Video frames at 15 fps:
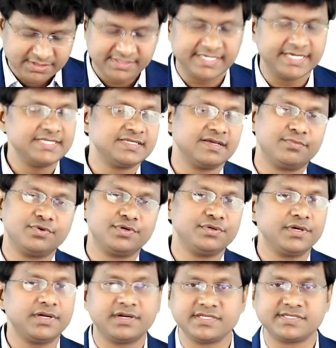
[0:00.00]
That is about
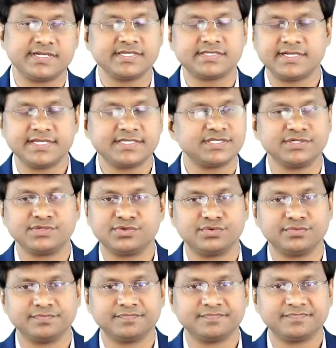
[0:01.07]
your restless leg
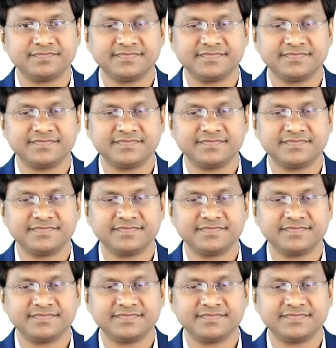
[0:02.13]
syndrome.